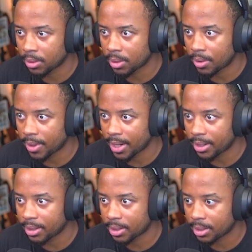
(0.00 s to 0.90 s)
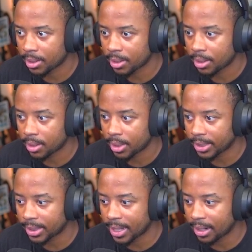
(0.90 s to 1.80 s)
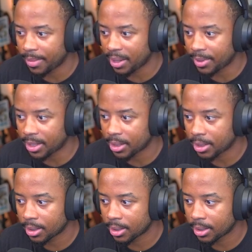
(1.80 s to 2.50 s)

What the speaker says: All right. Let's get it, baby.